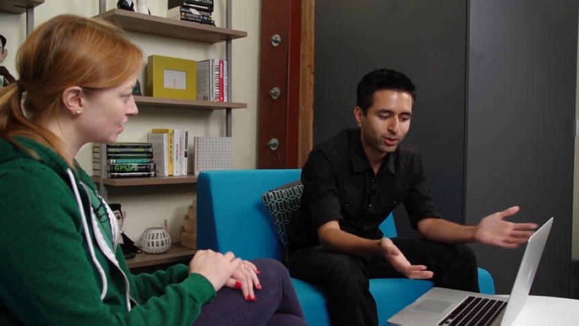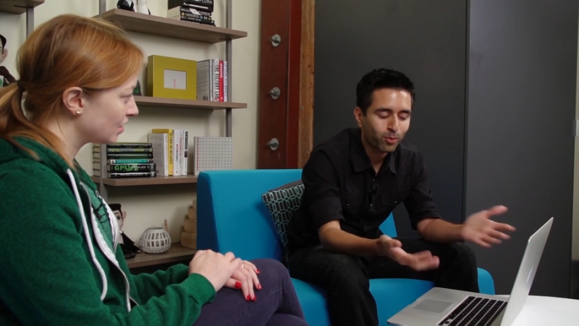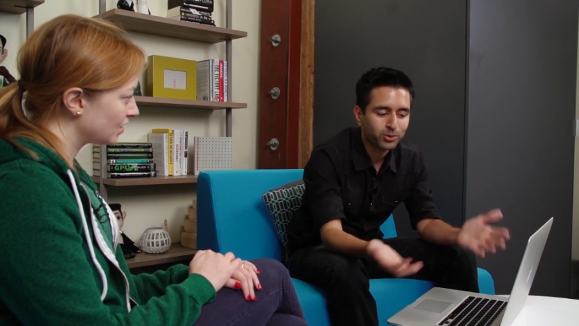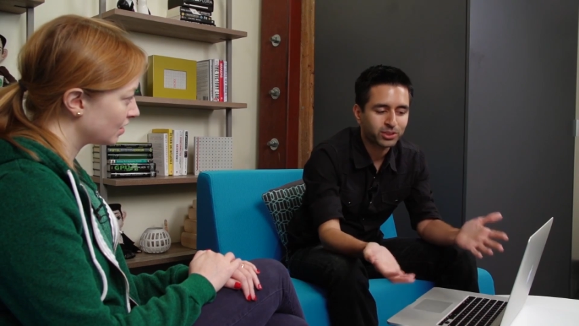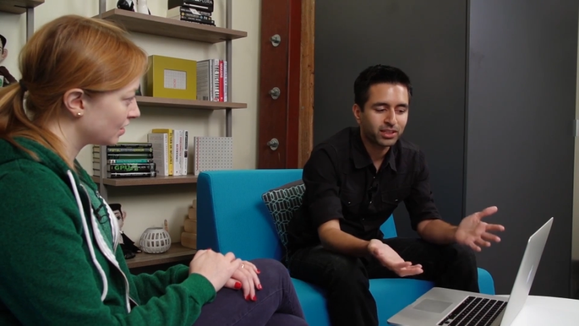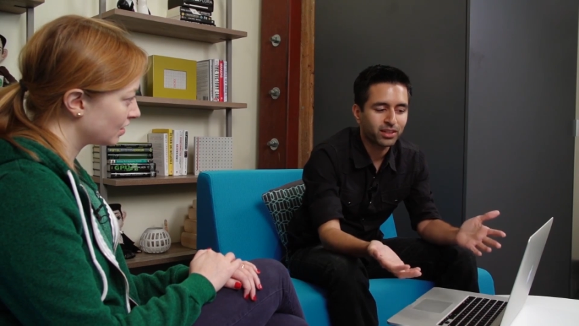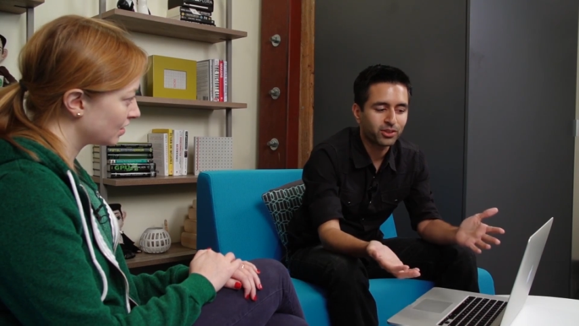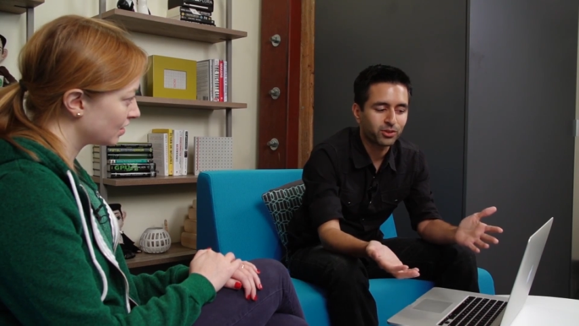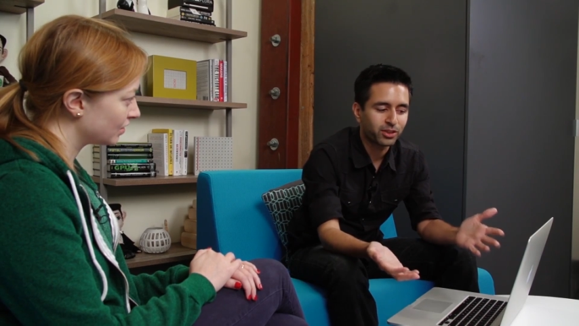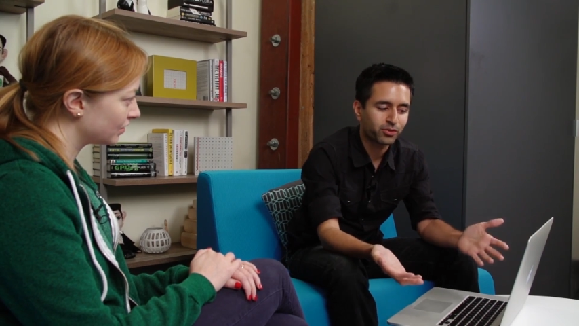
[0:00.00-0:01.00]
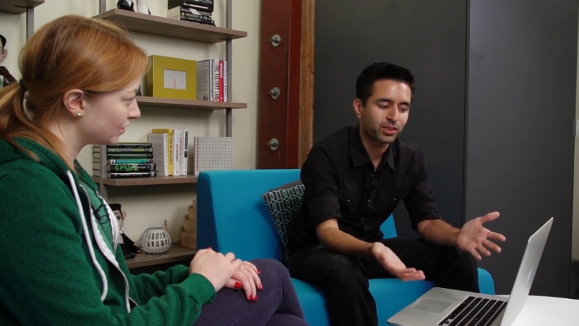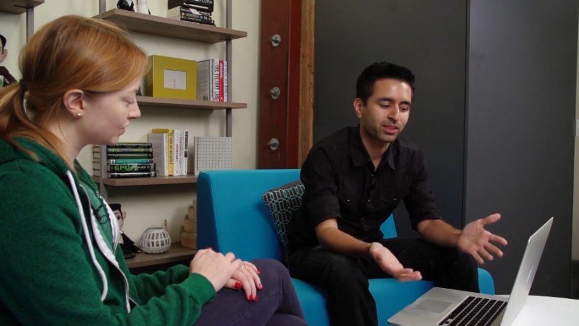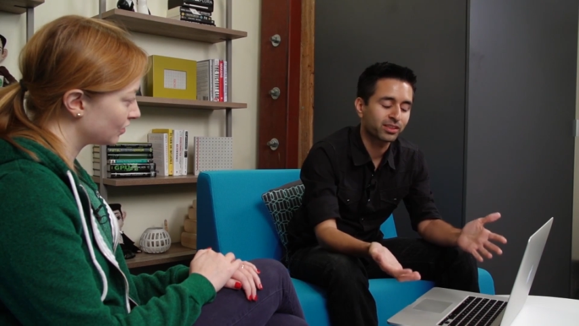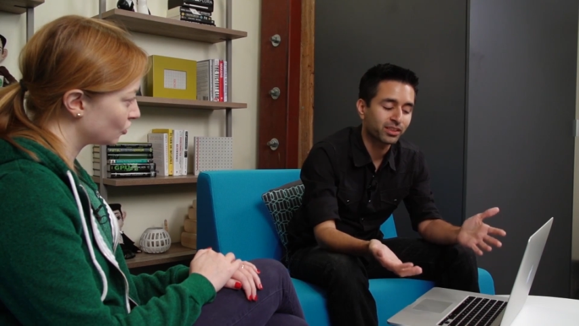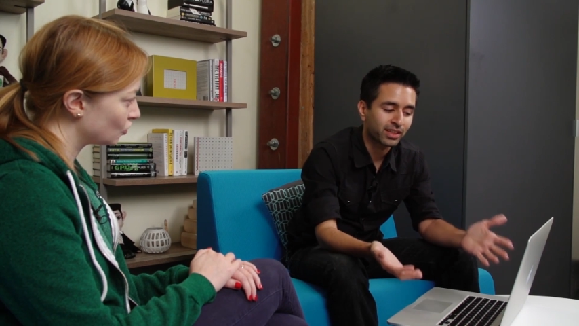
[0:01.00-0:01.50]
Speaker 1: almost, you know,
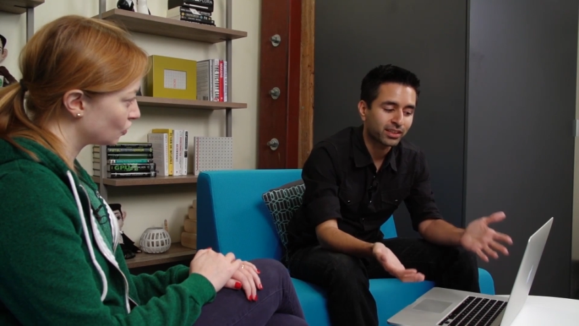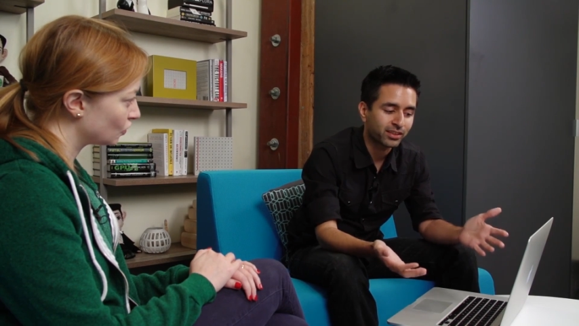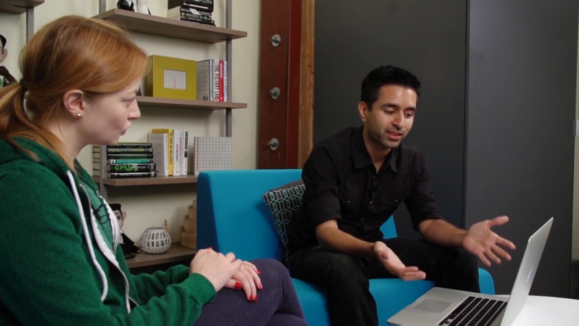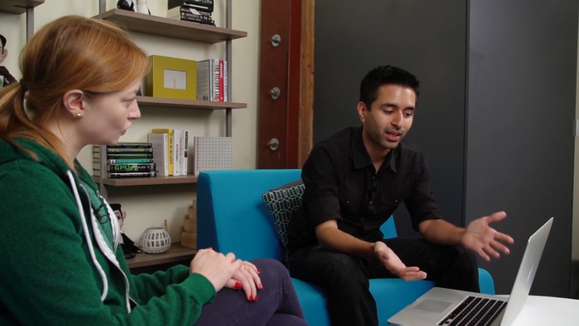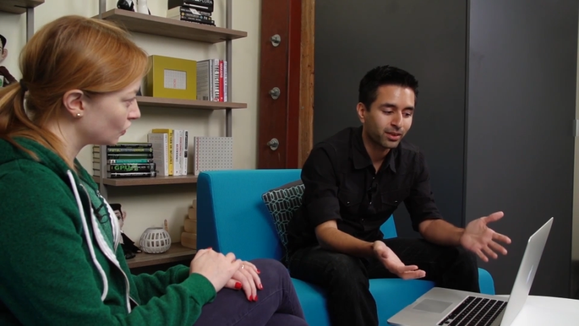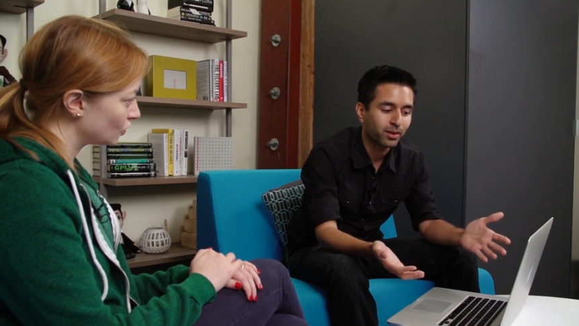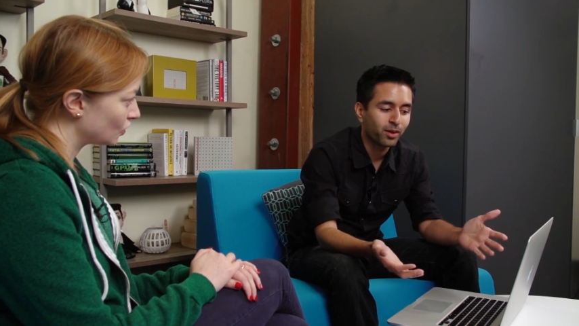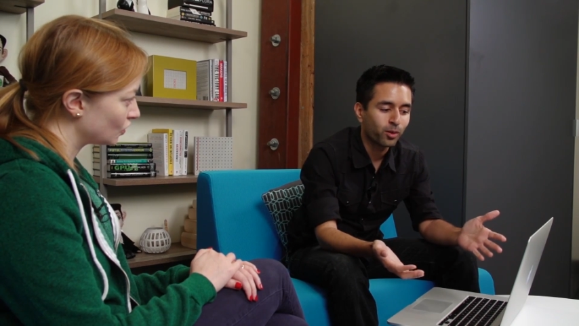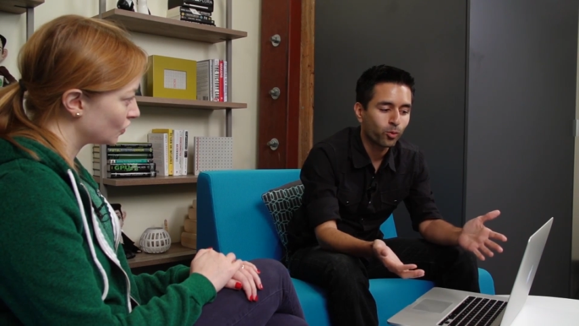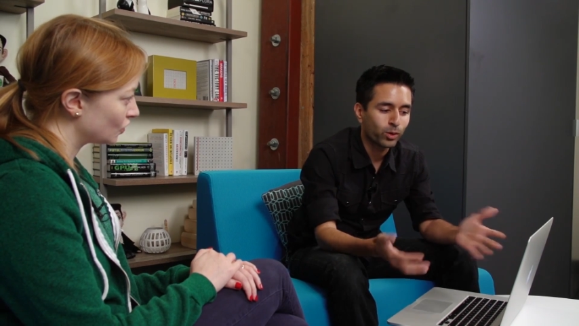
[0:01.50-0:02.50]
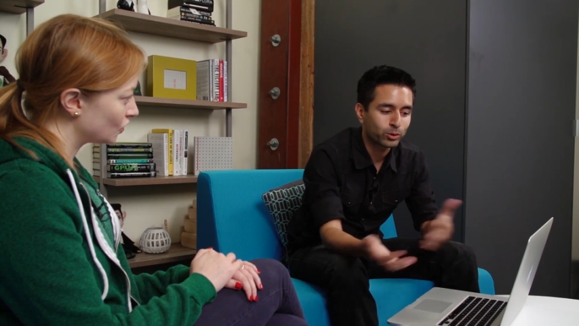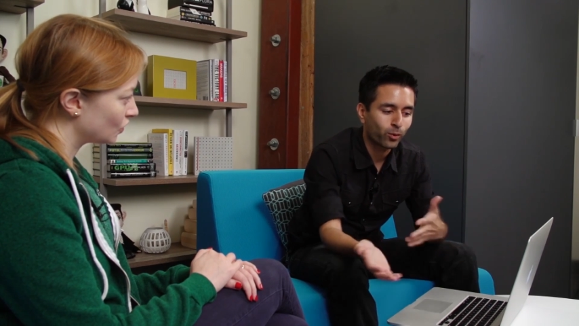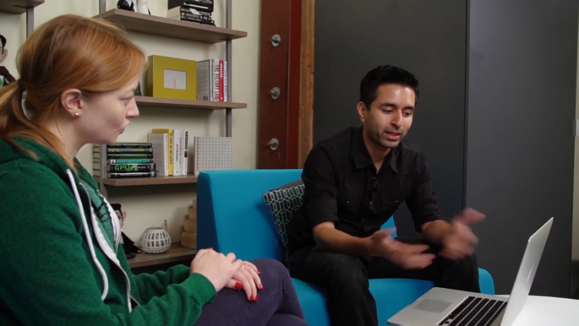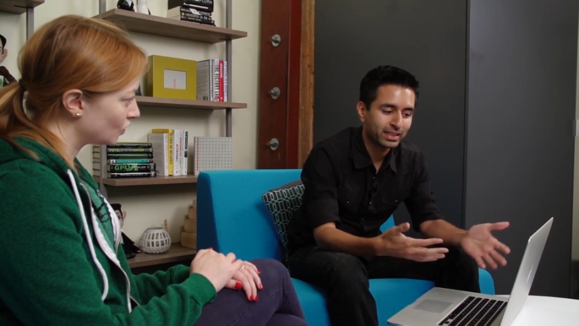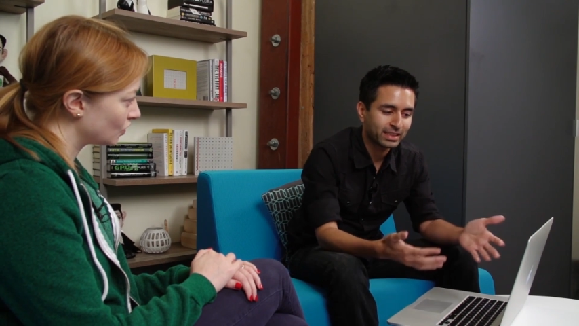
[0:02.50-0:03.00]
difficult to tell
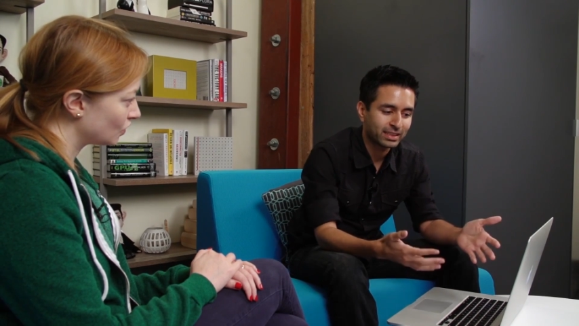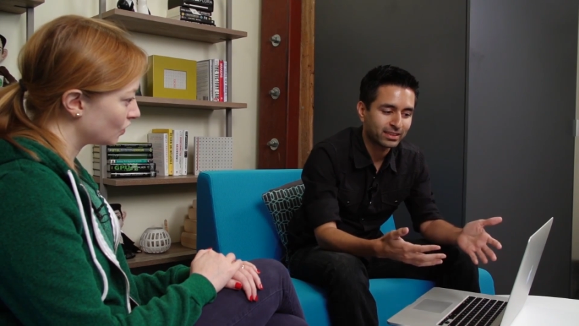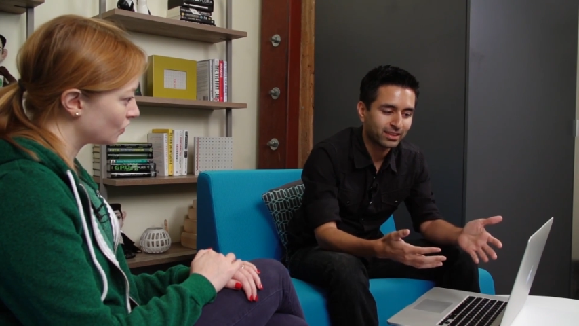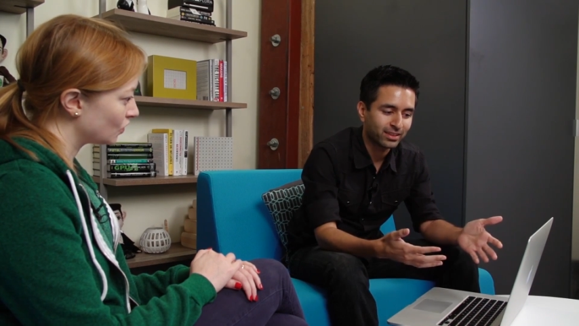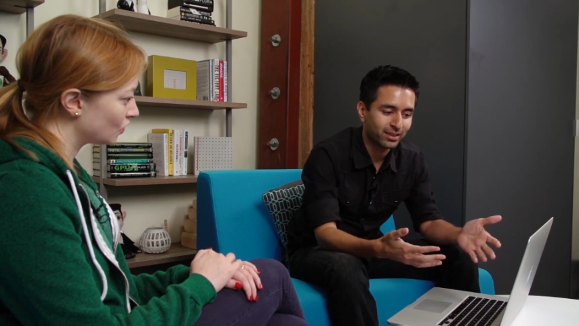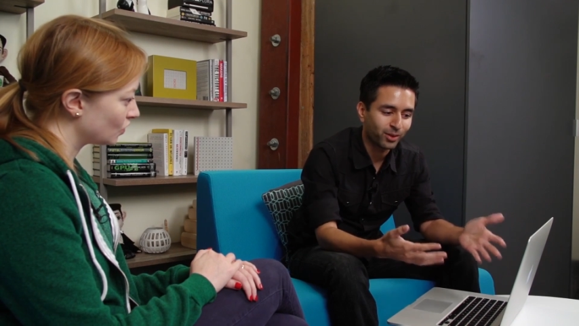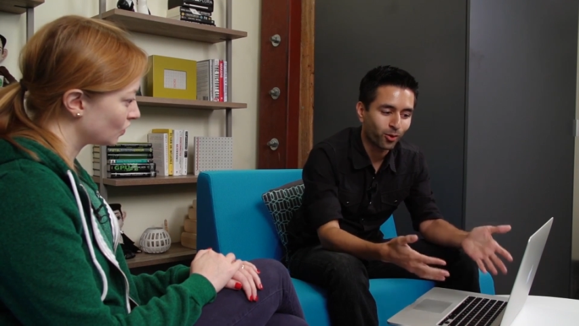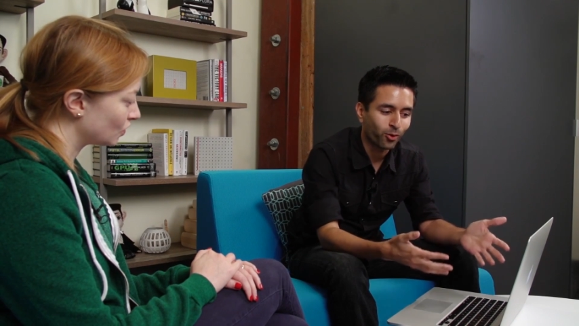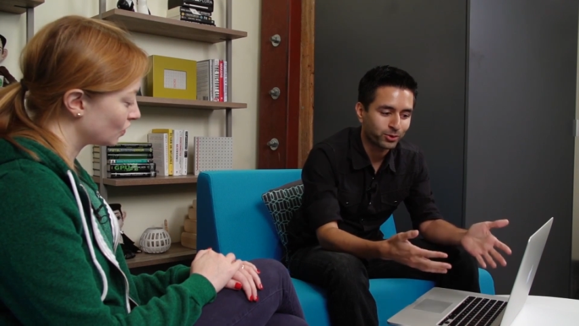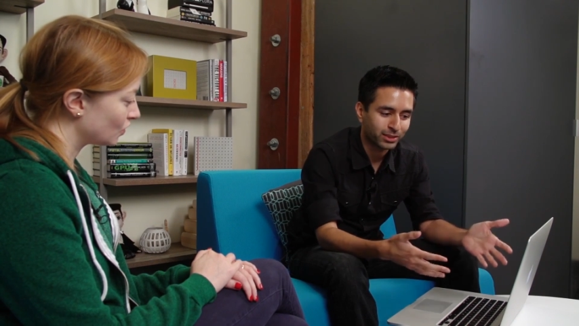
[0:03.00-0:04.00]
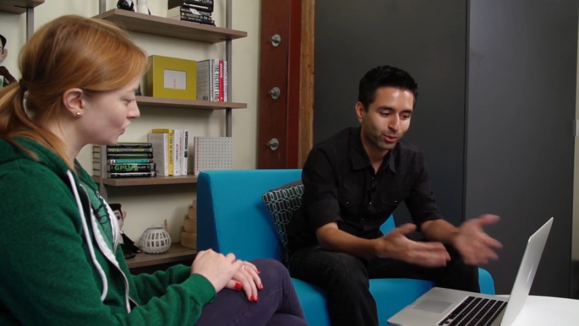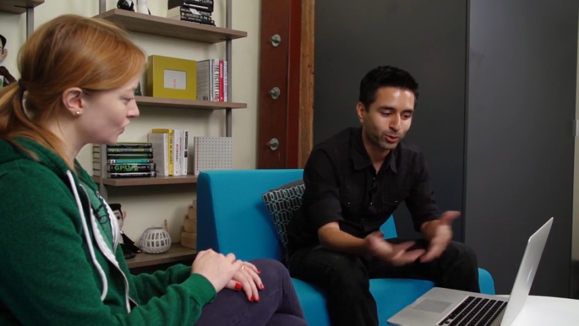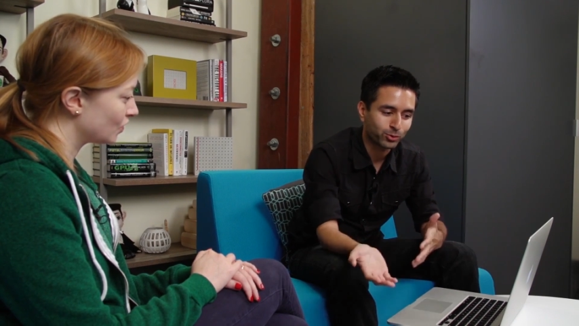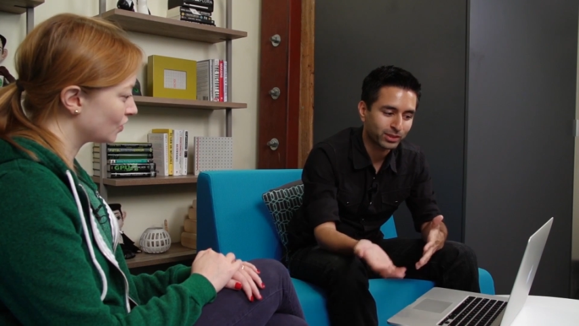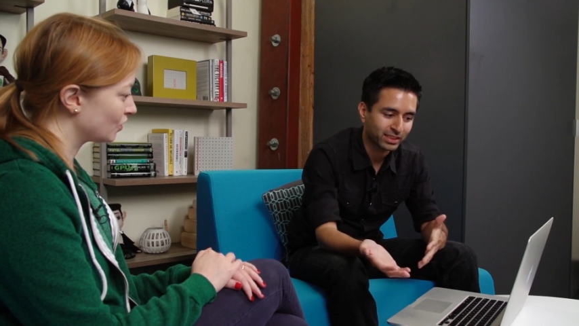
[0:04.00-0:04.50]
which one is the host and
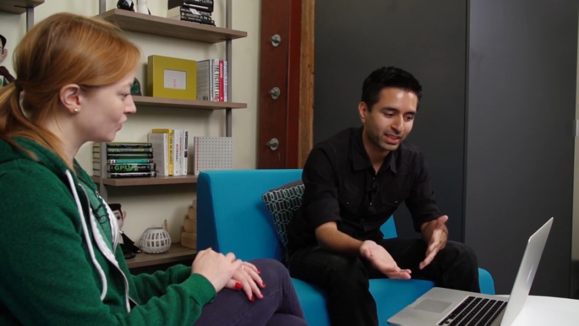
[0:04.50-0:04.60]
which one's the